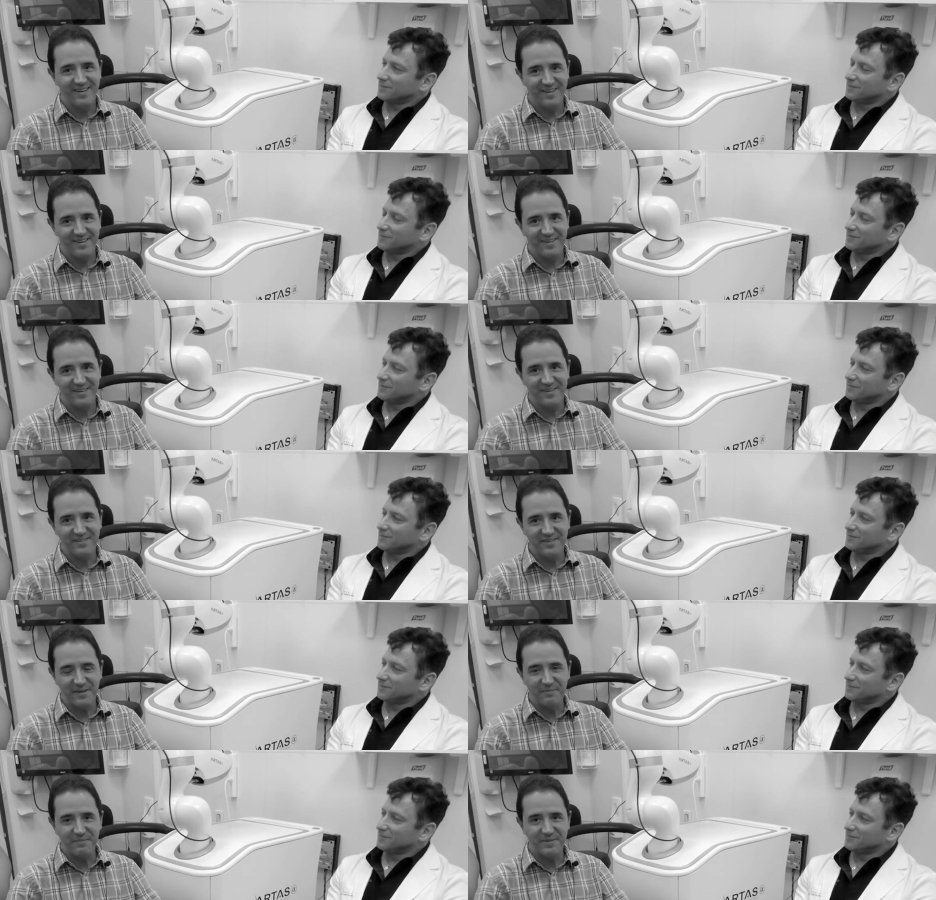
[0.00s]

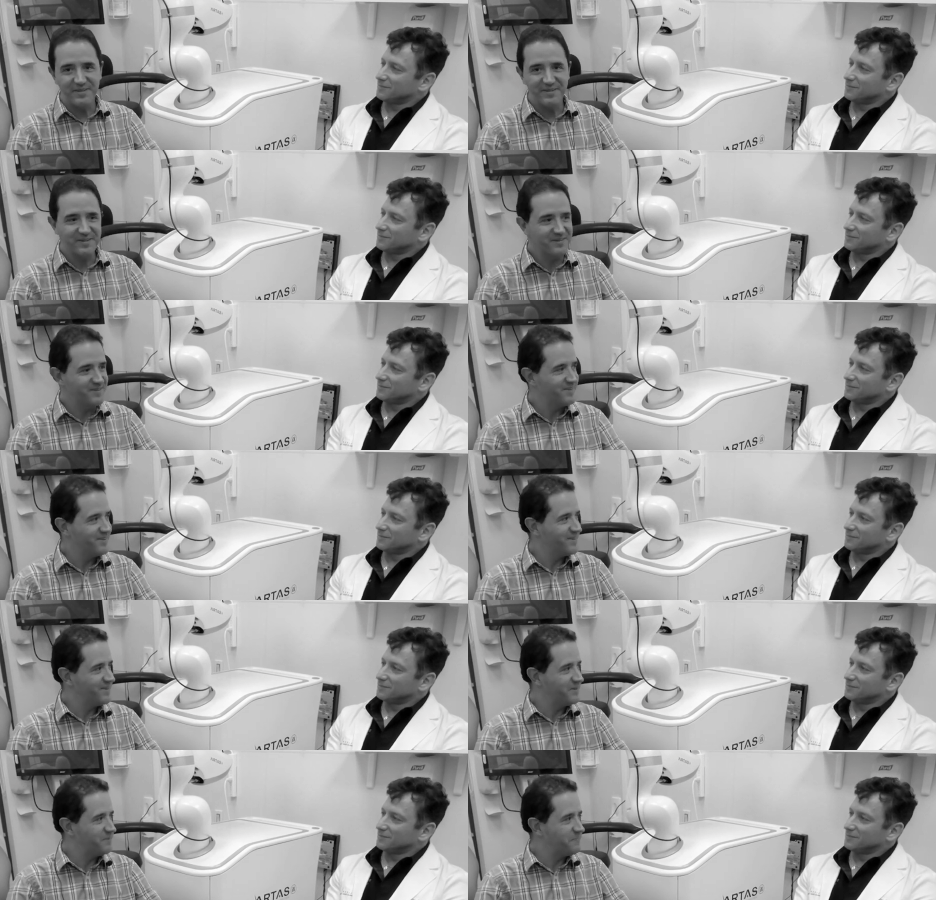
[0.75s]
Speaker 1: and skeptic
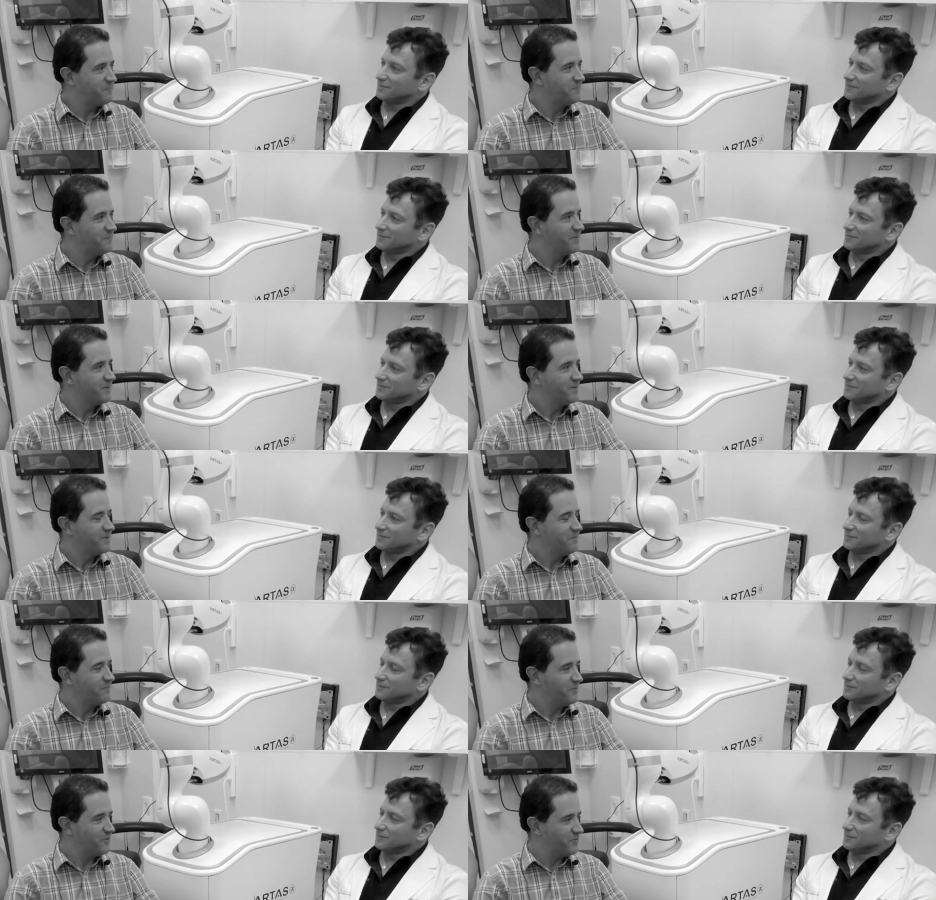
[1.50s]
on the
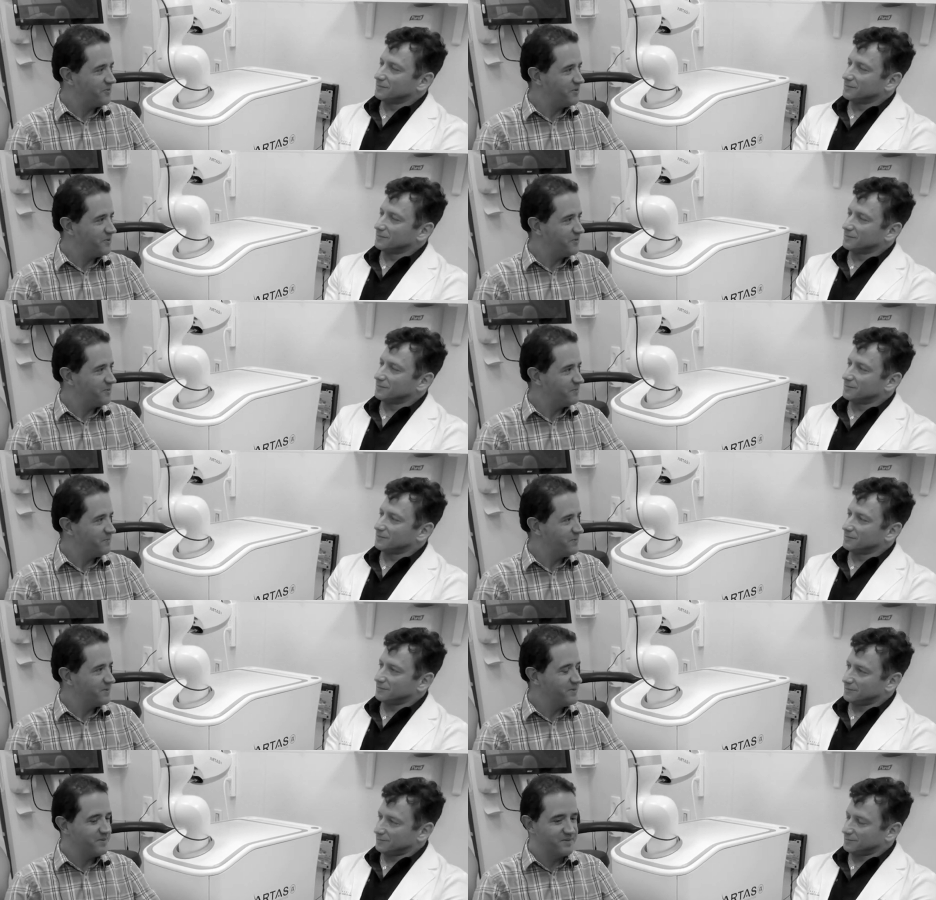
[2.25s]

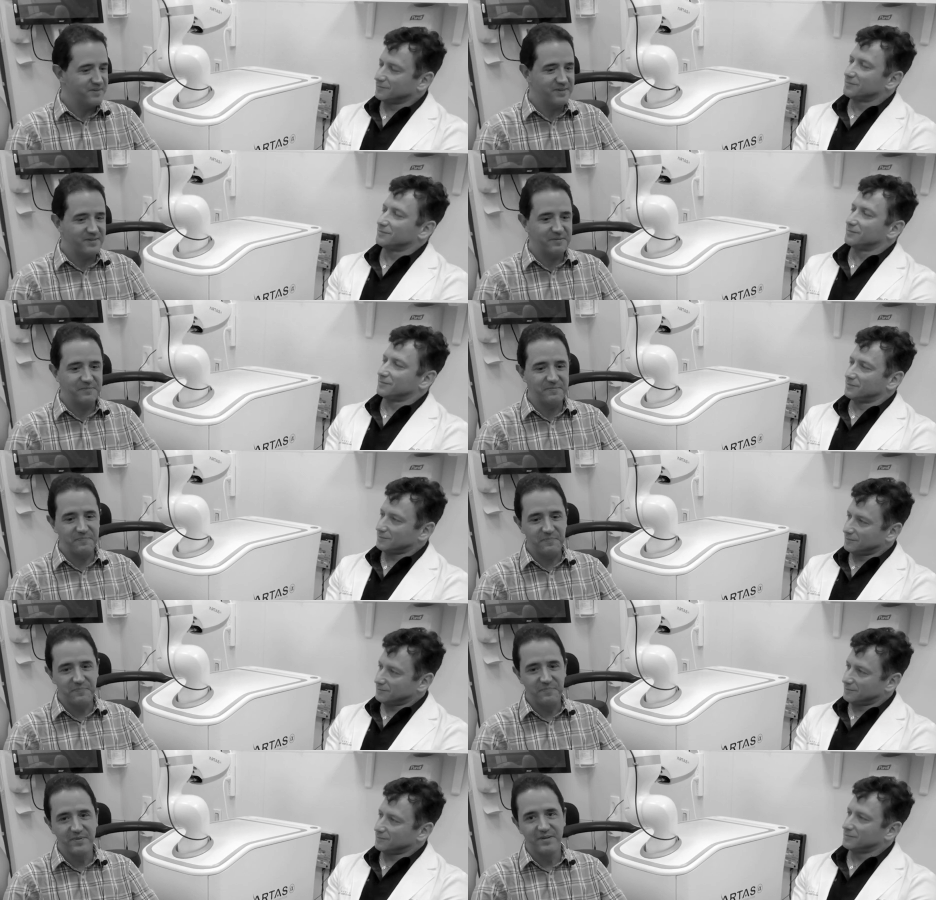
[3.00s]
procedure because,
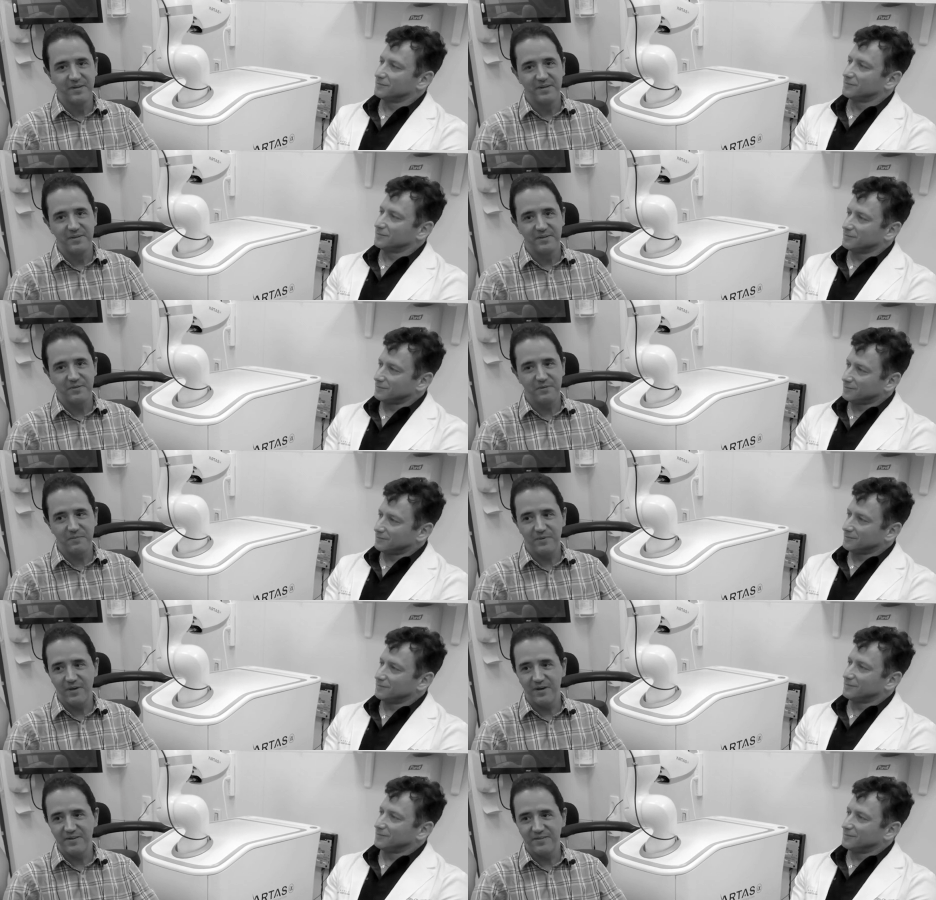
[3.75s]

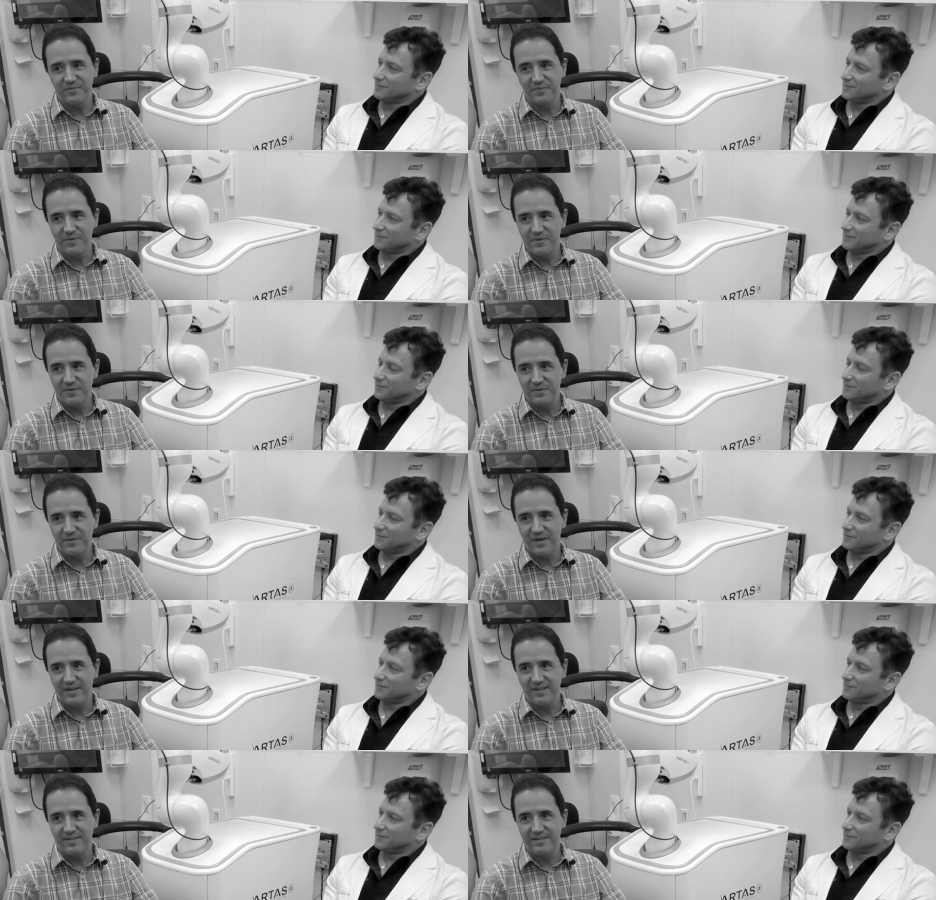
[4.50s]
to be honest with
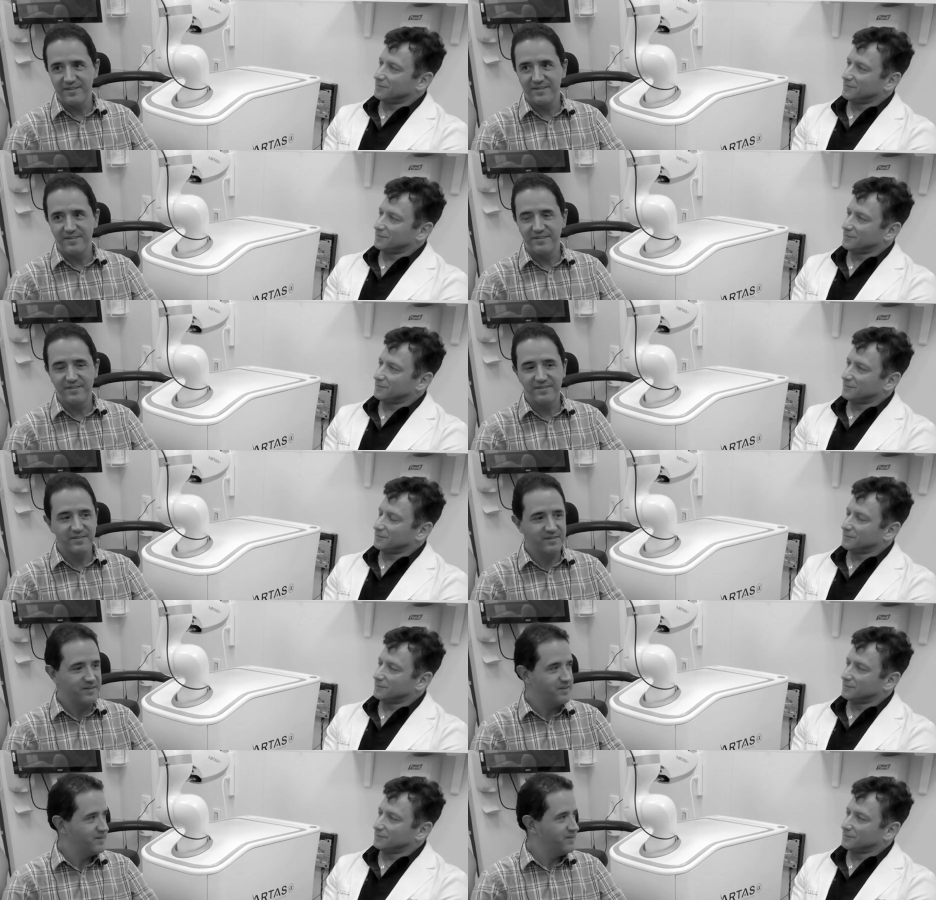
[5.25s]
you, I
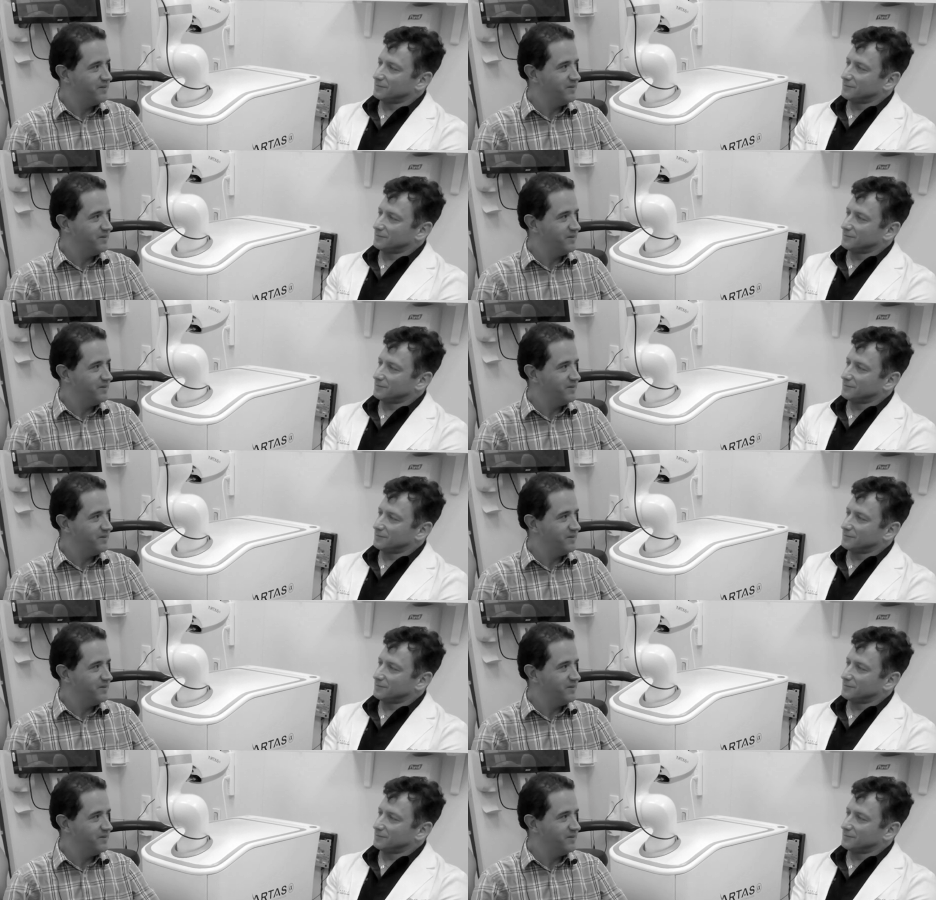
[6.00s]
didn't